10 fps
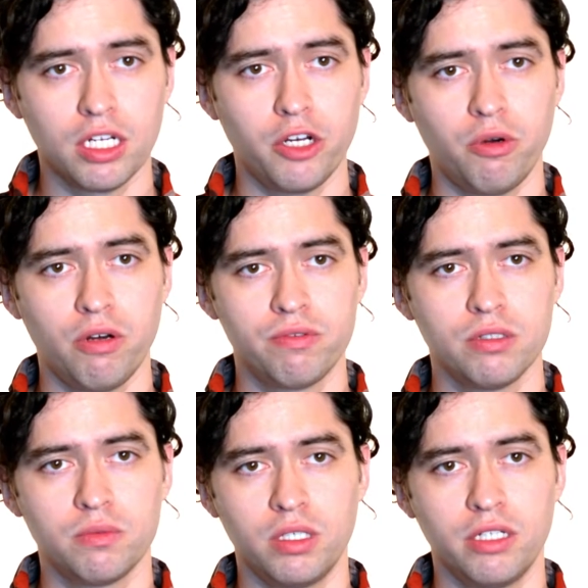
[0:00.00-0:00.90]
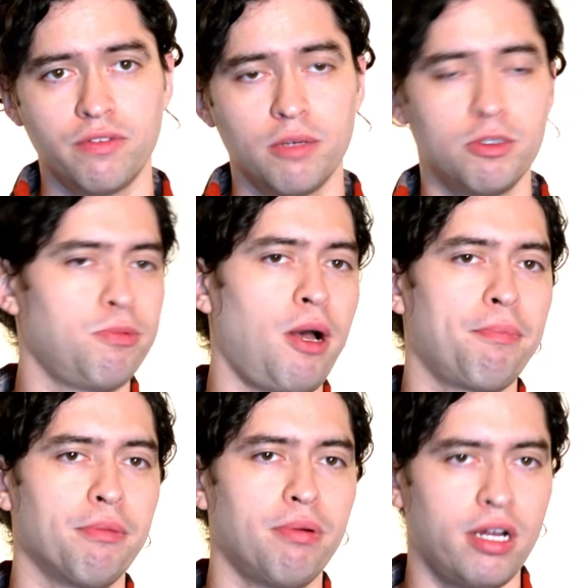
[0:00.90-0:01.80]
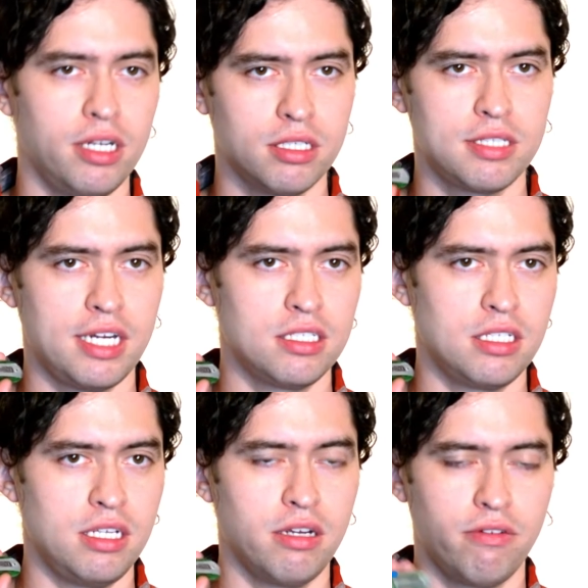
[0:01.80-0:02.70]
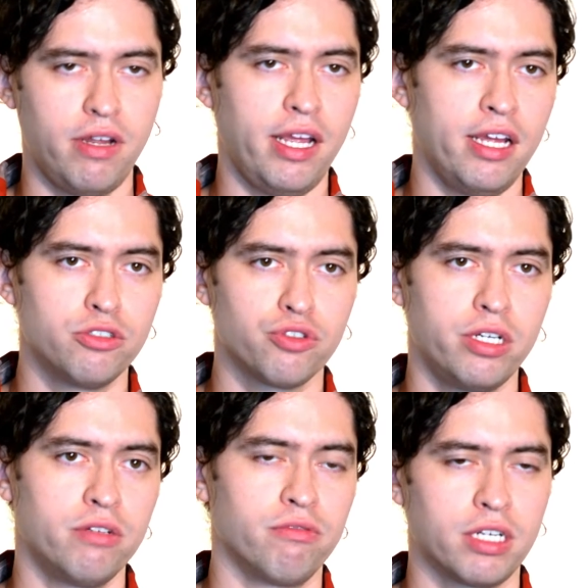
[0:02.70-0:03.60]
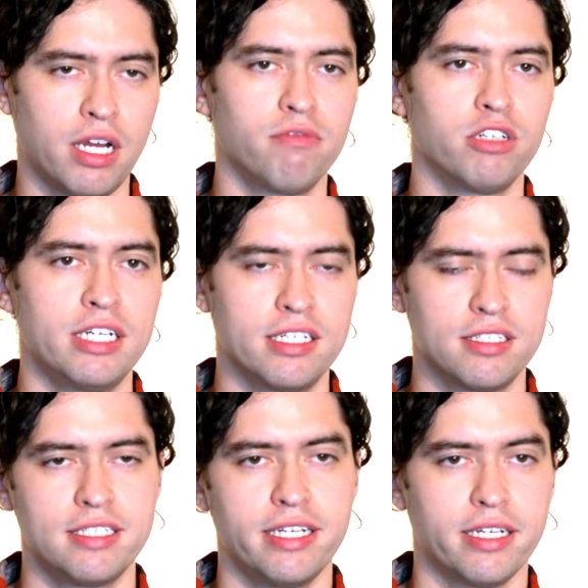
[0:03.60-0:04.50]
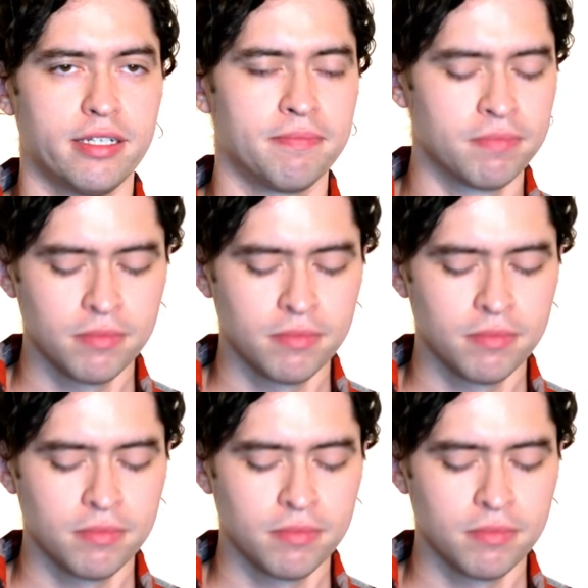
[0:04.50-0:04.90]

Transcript: going to go over one of our most popular products, that is the Android Recovery Stick.